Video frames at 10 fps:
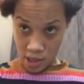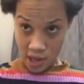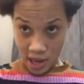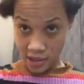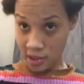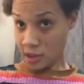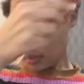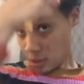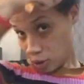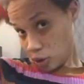as this is
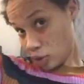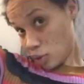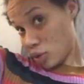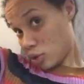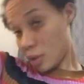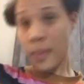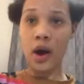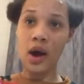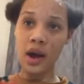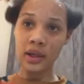a shorter
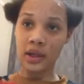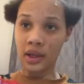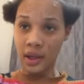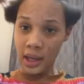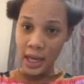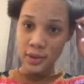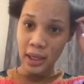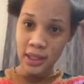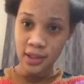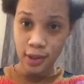part, as you
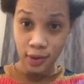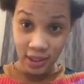can see,